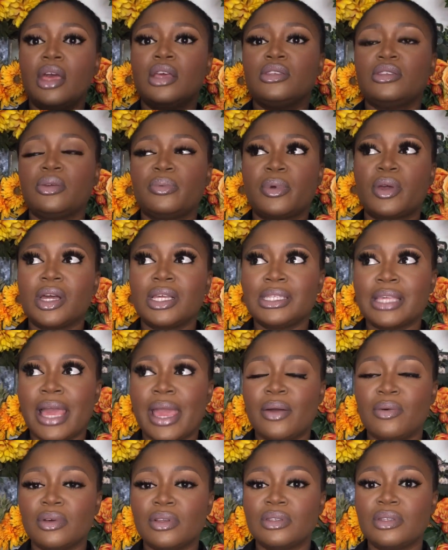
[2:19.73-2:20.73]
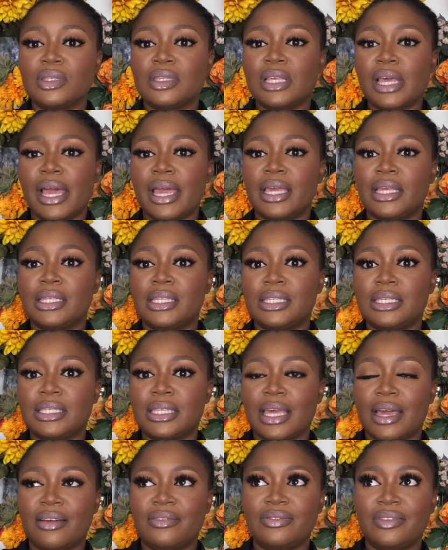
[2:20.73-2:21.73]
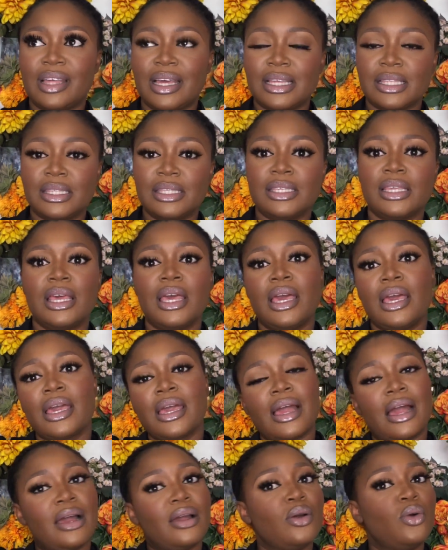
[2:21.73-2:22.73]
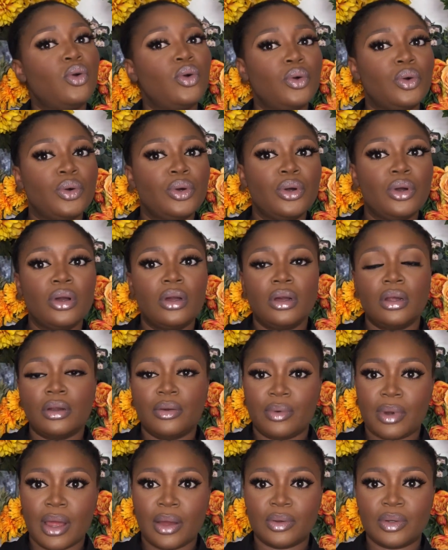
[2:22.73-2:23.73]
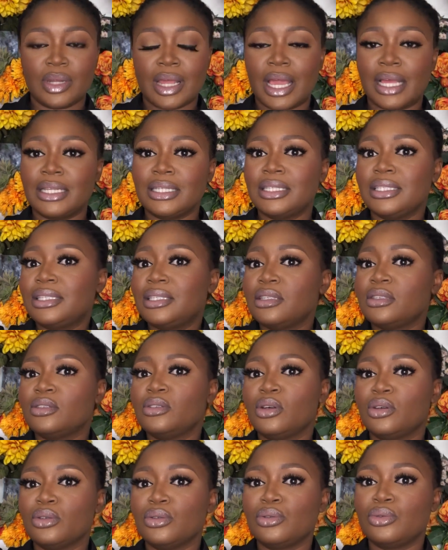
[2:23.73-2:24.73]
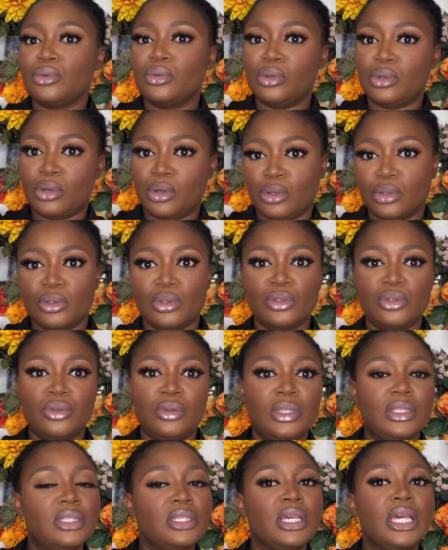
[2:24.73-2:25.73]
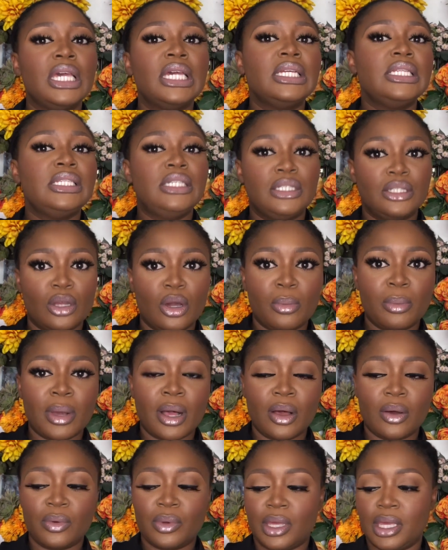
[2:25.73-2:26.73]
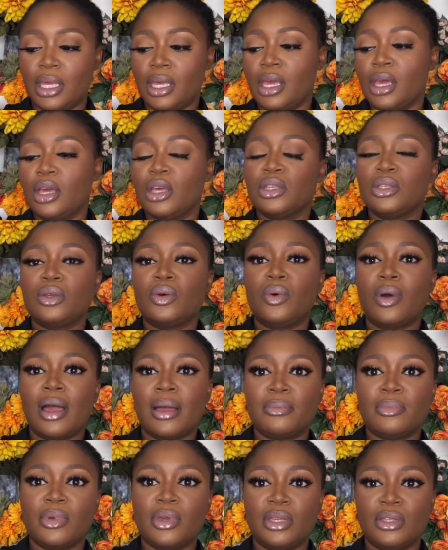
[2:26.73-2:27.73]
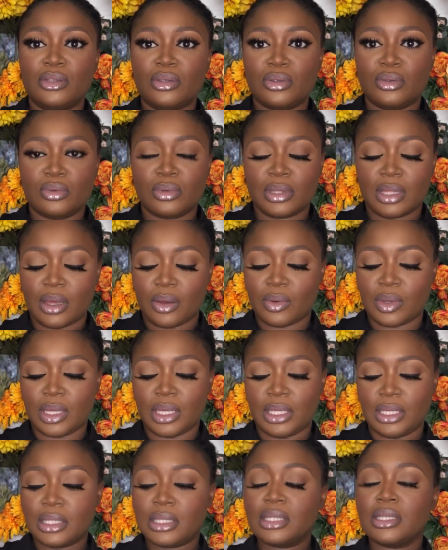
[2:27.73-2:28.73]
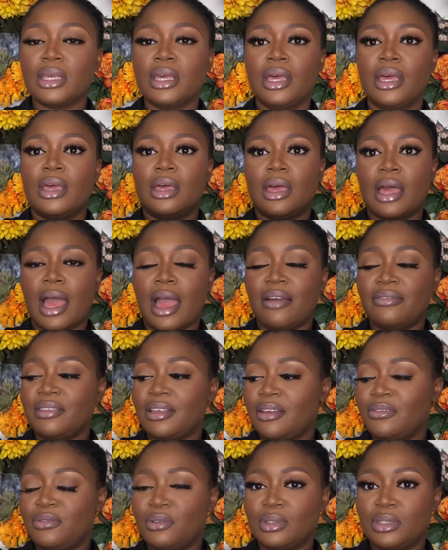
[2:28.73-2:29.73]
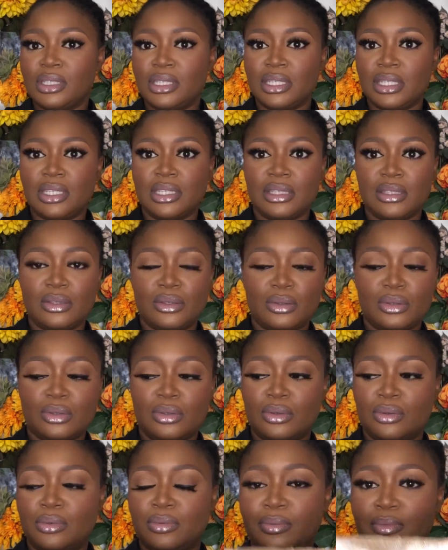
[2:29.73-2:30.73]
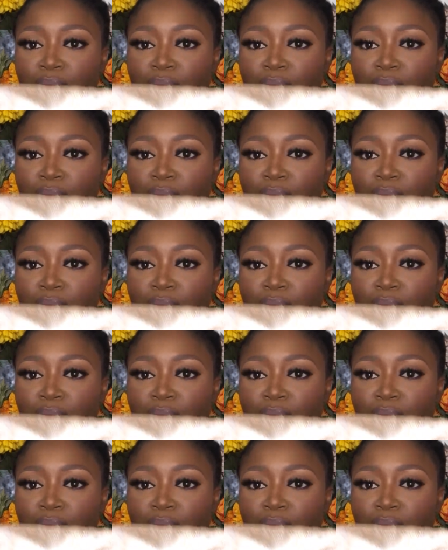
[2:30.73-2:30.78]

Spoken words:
So because I want to tie the scarf that can go round, and this is not so long to do it the normal way, so what I'm going to do now is, after folding this into two,